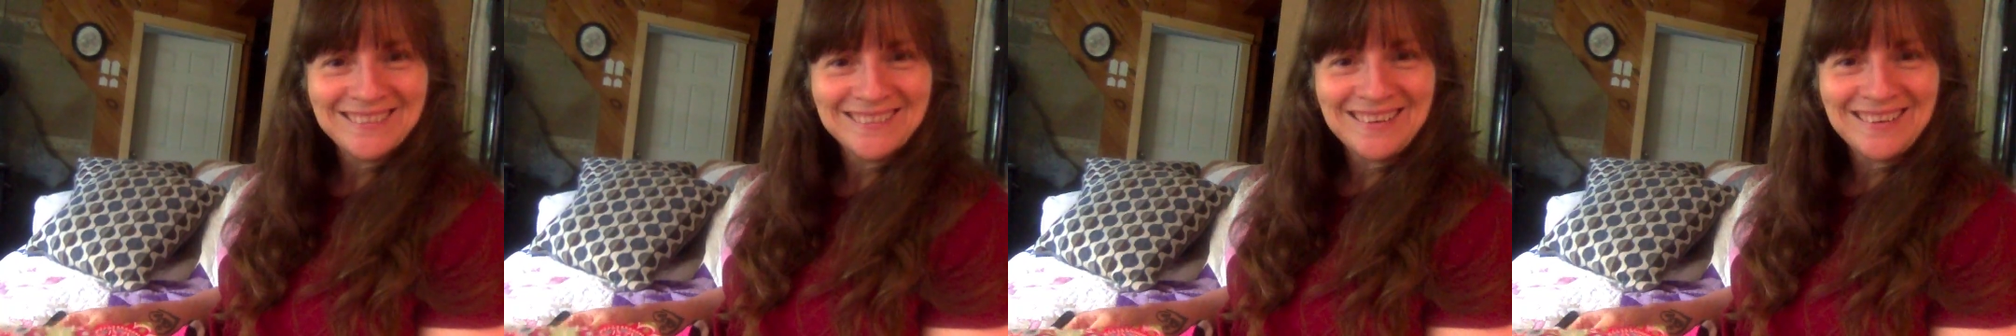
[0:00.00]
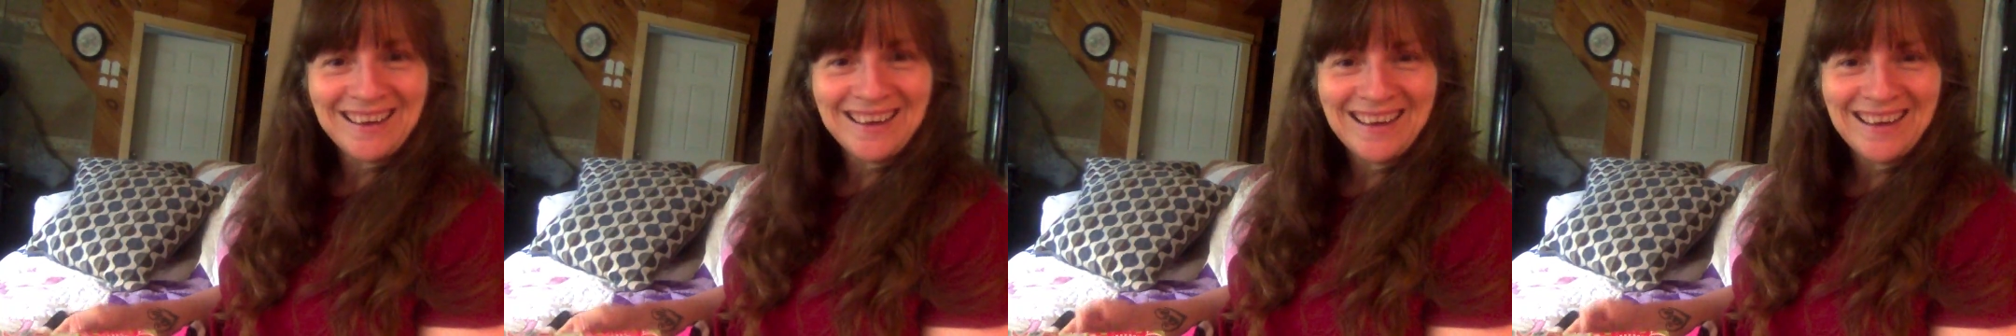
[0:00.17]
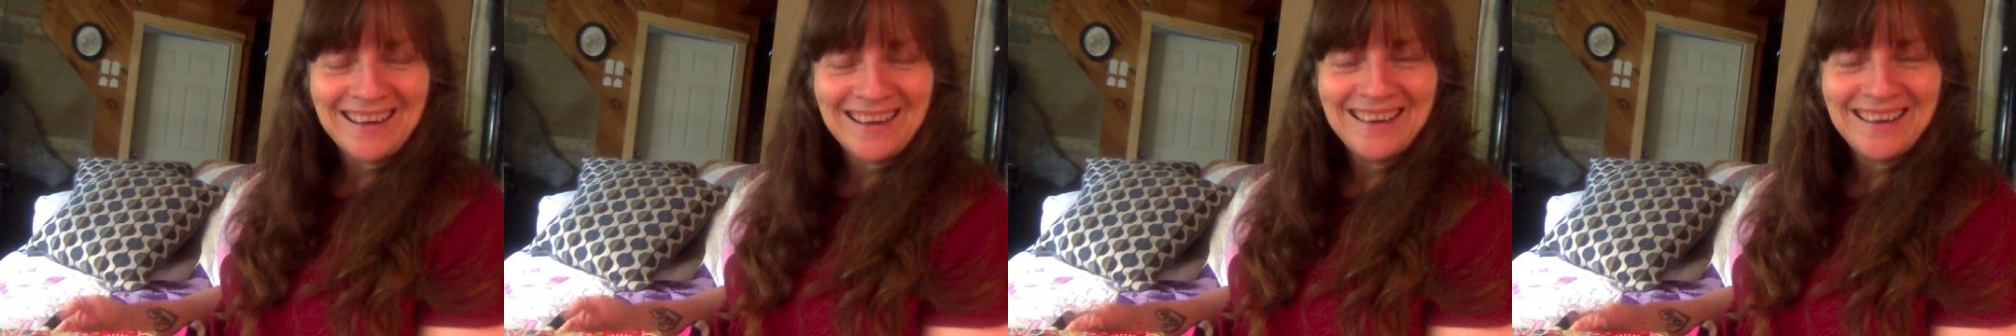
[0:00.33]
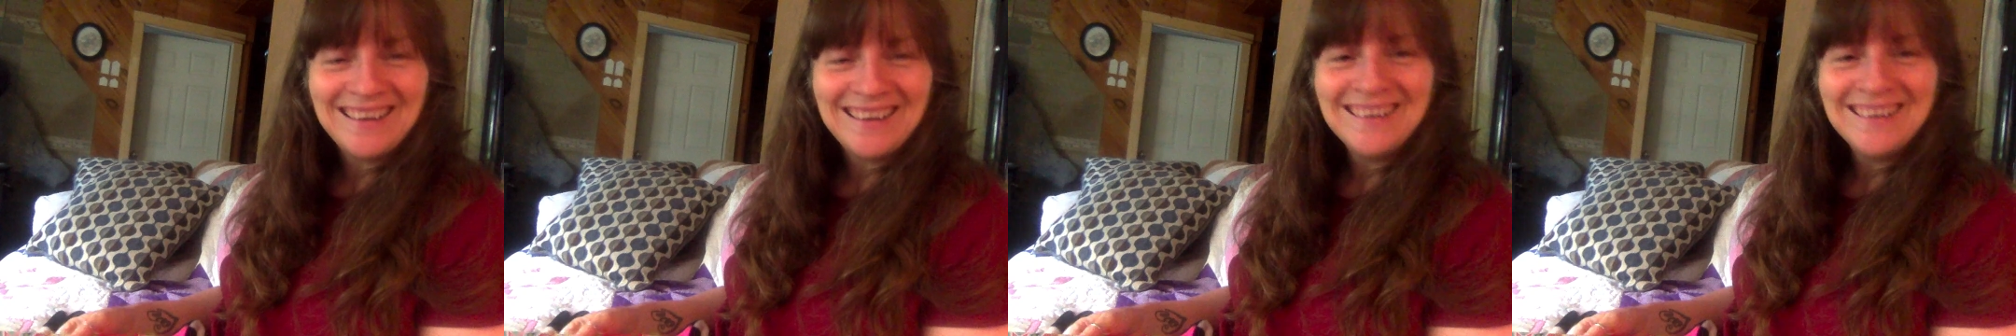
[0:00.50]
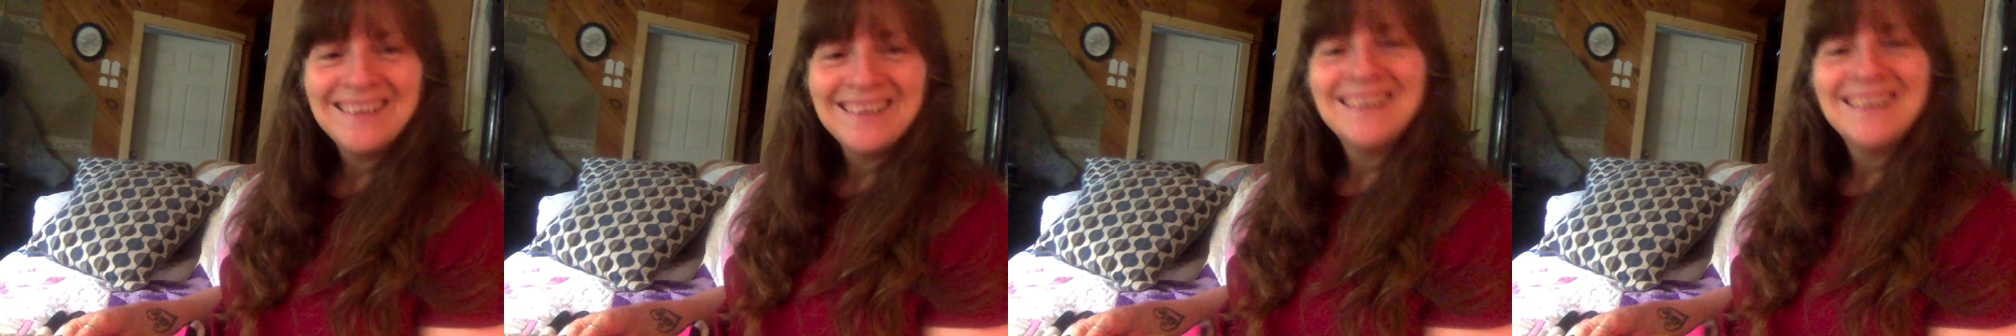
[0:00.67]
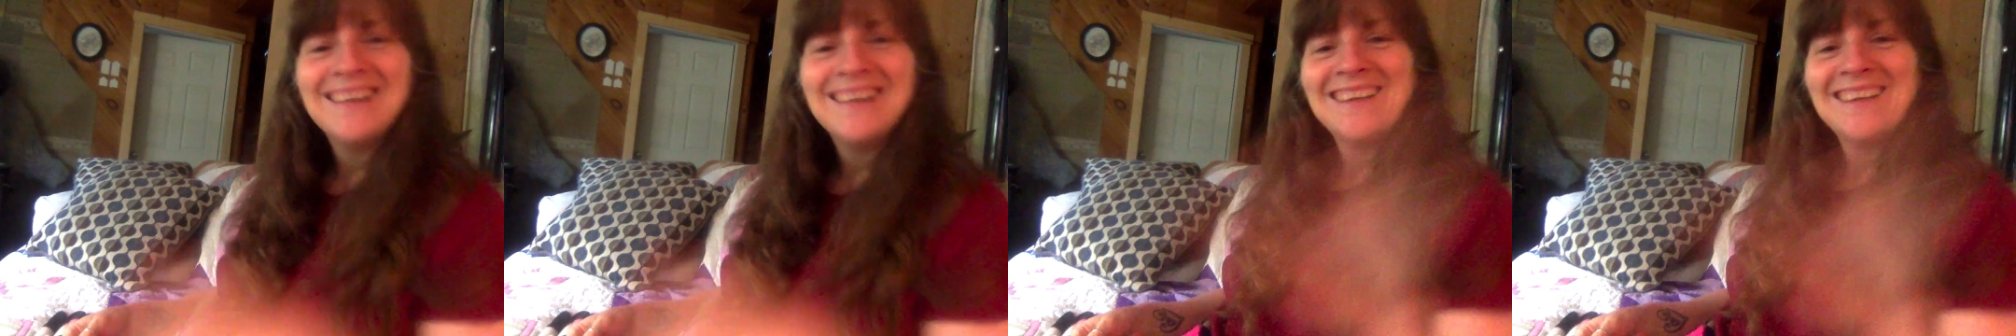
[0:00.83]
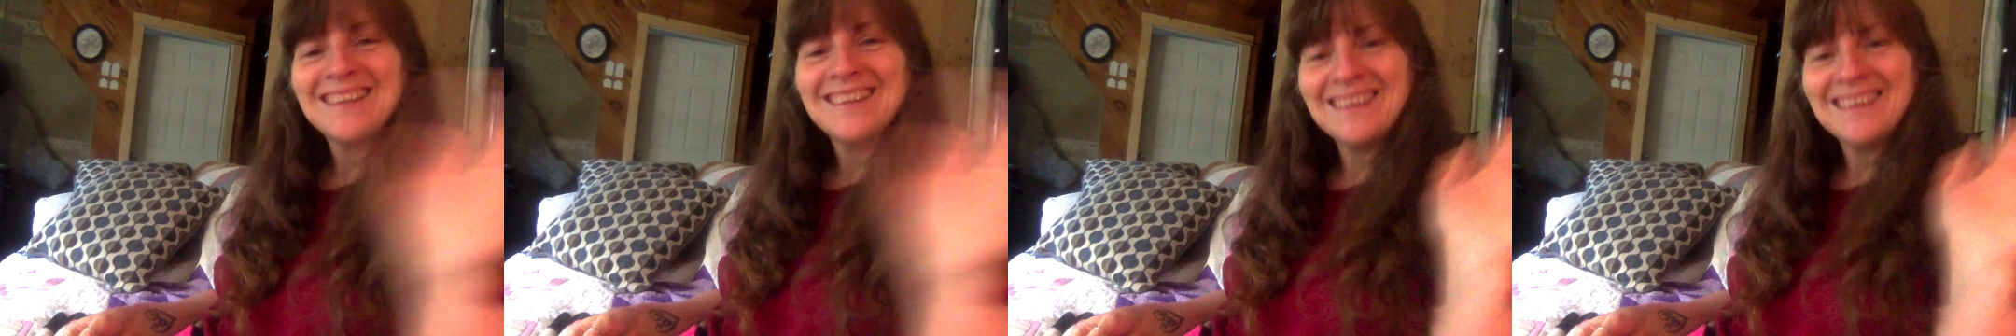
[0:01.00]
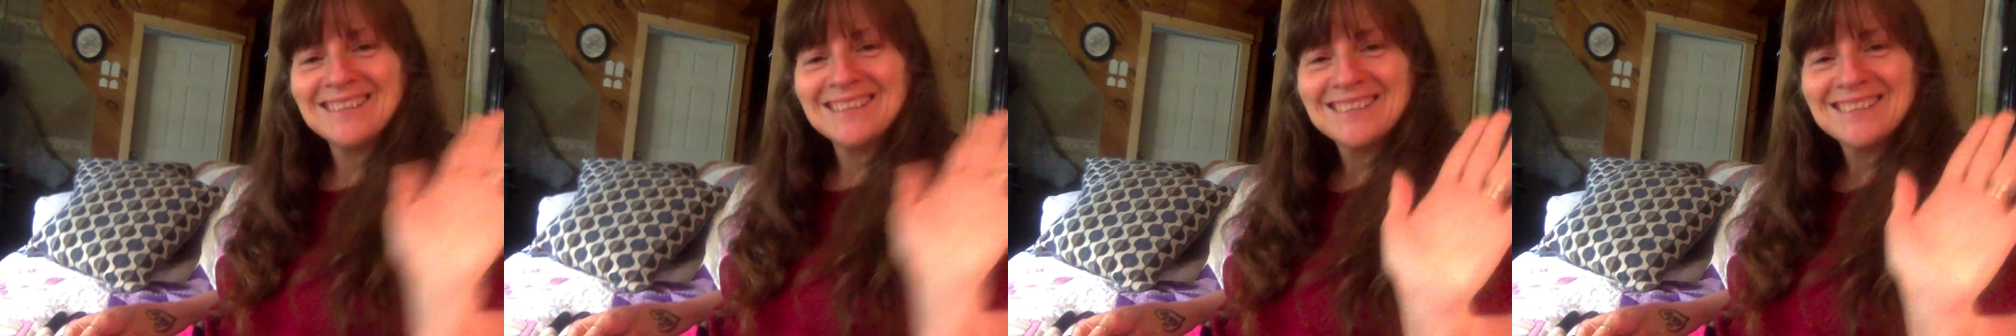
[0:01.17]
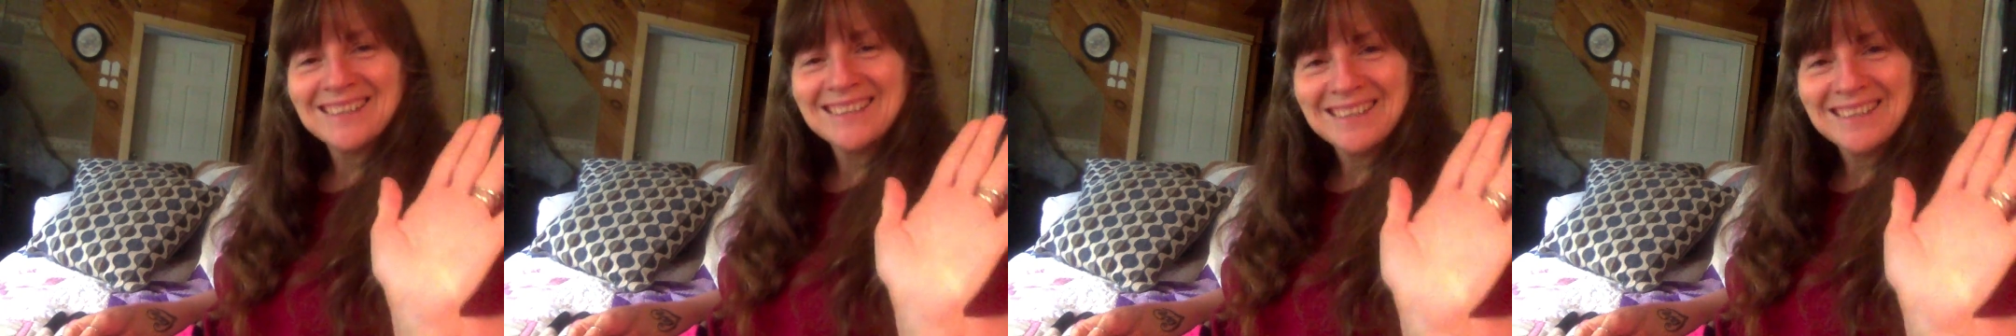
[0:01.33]
okay?
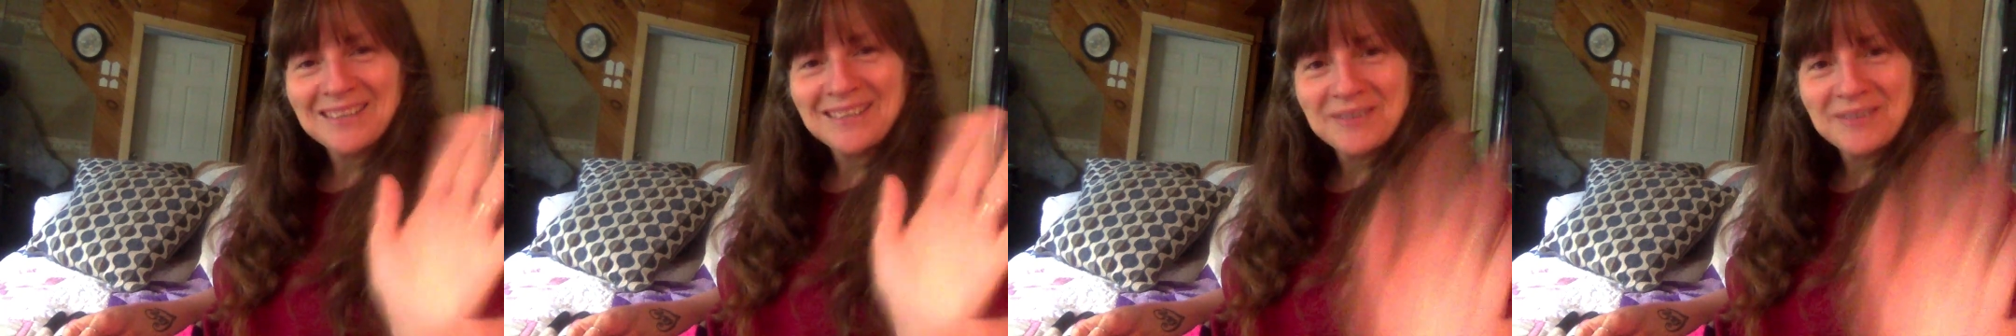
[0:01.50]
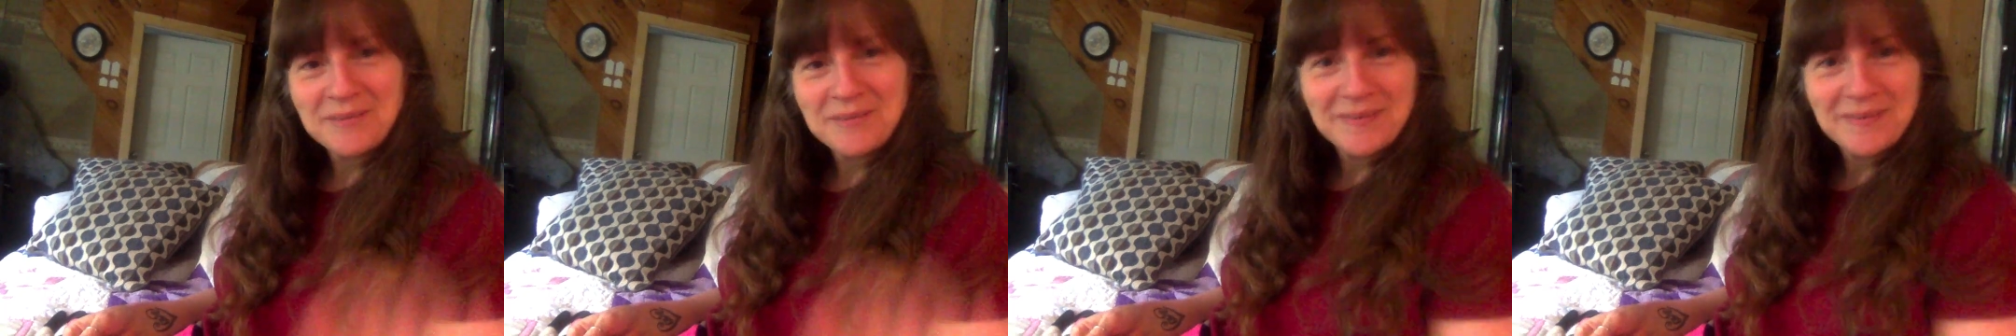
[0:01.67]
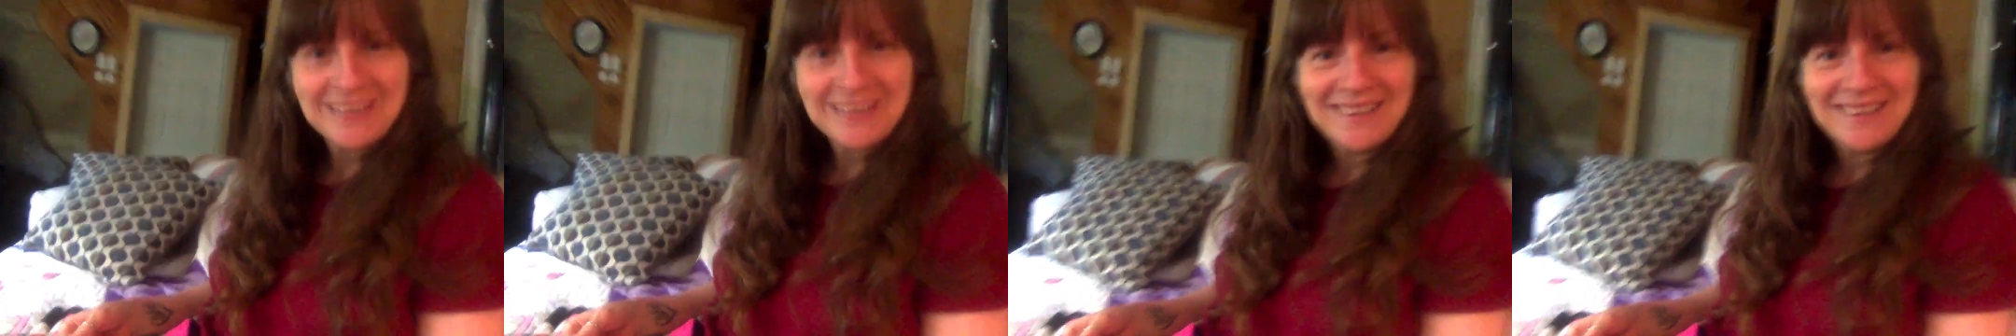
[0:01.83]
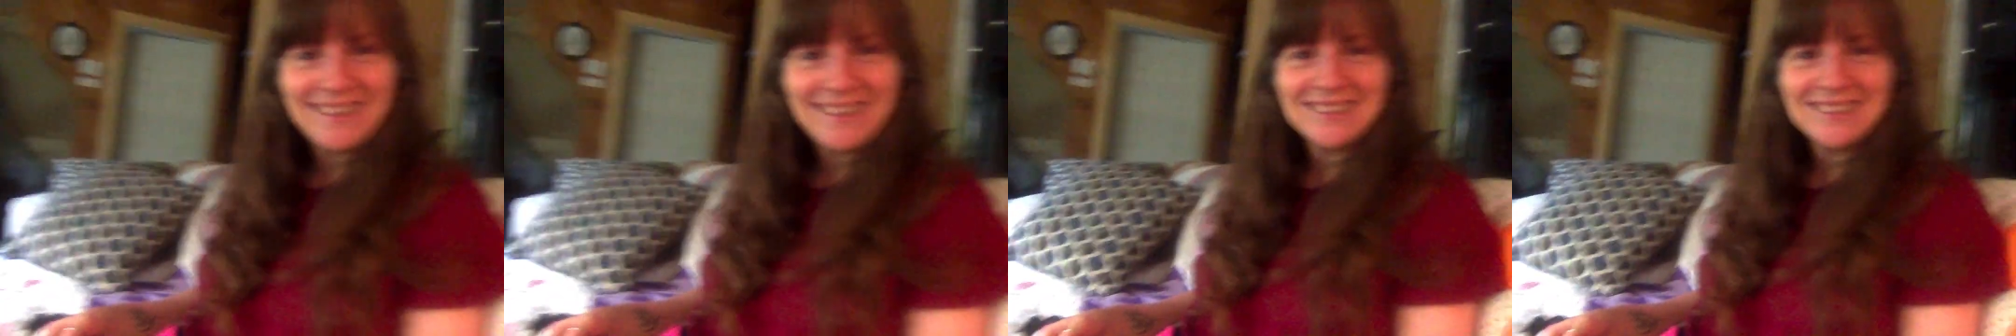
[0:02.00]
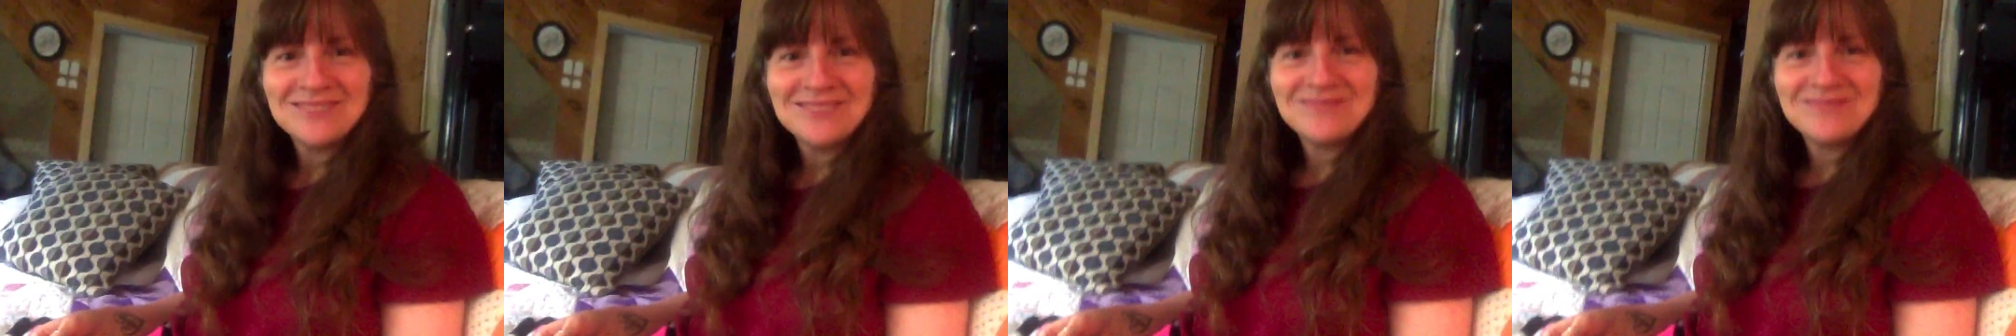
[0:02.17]
Thanks again everybody.